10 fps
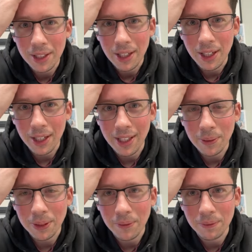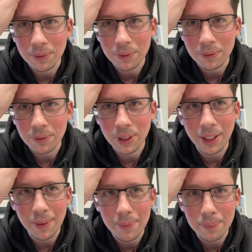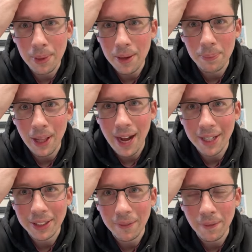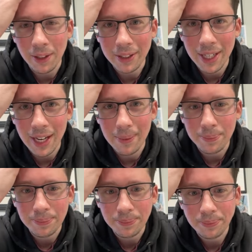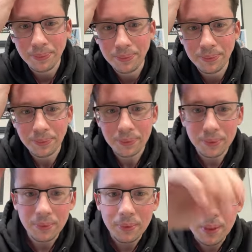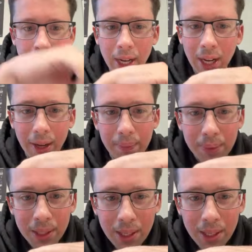Uh, that was a really a blast, a fun time. Um,